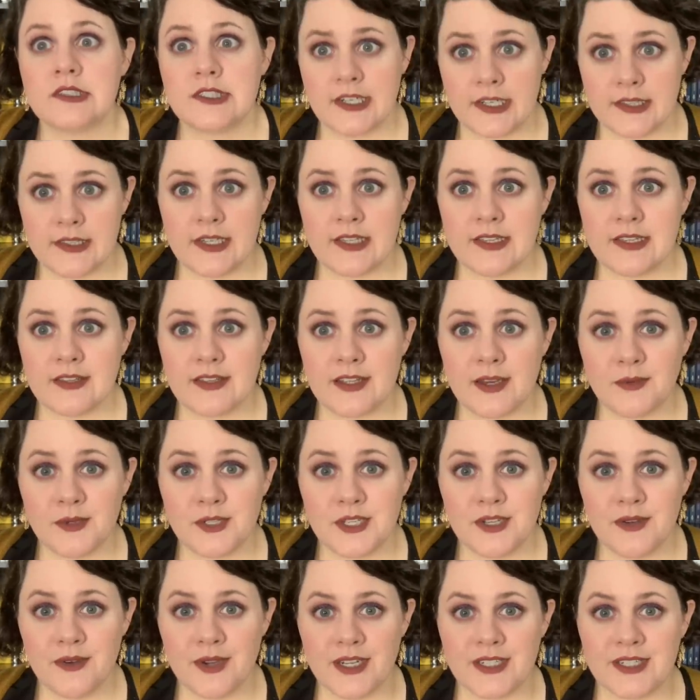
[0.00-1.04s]
I think that that
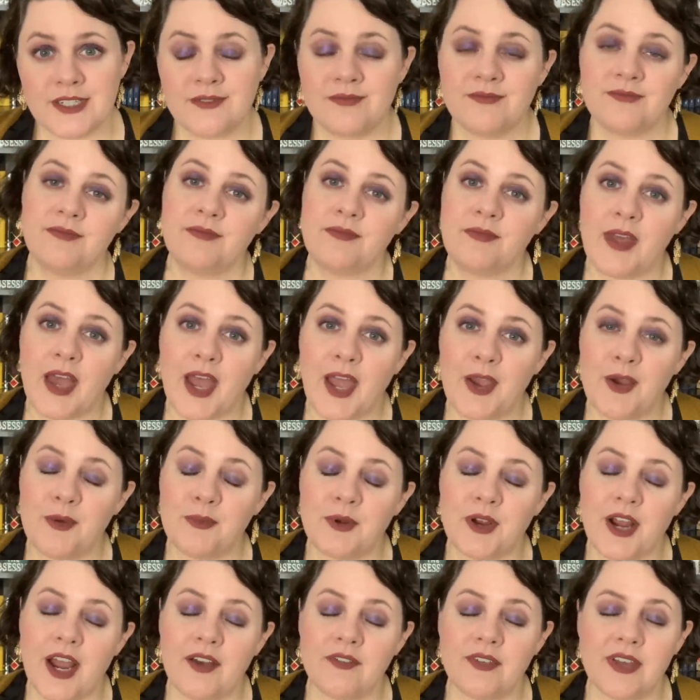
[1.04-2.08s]
will do it. I
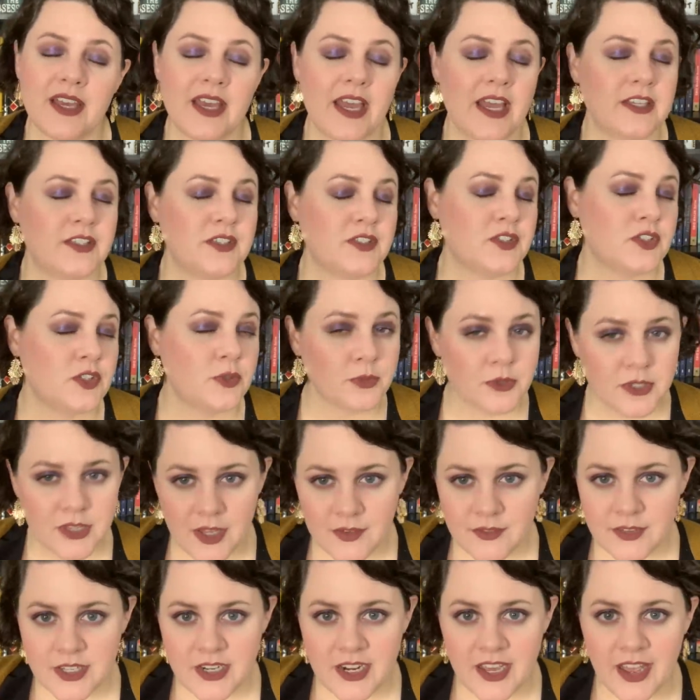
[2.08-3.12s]
hope you're having a super
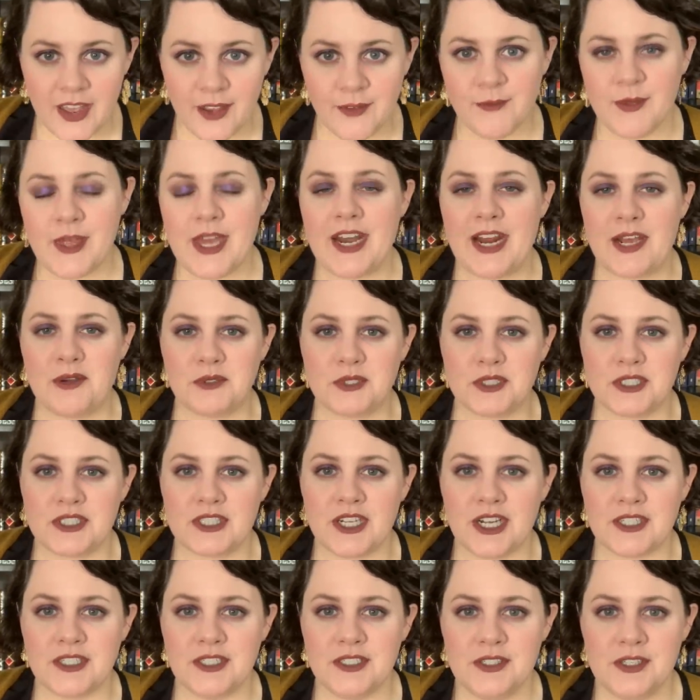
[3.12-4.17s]
lovely day, and I will just
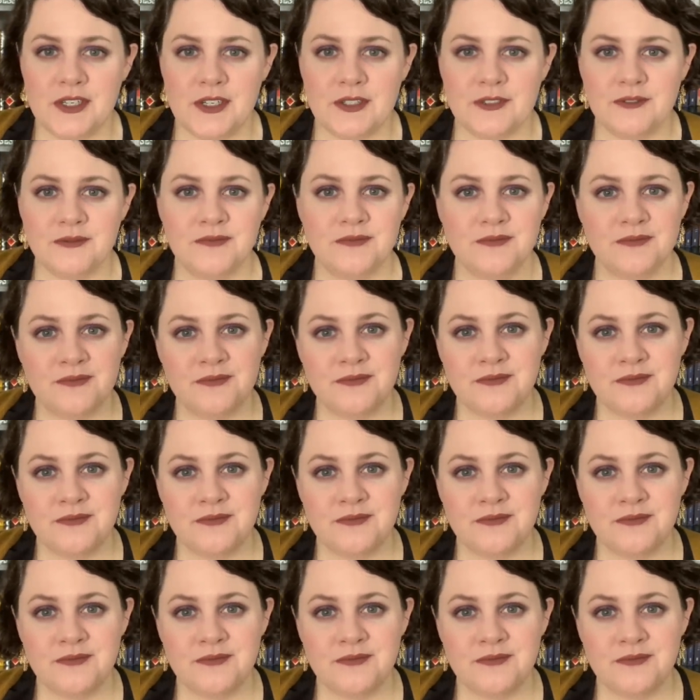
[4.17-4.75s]
talk to you soon.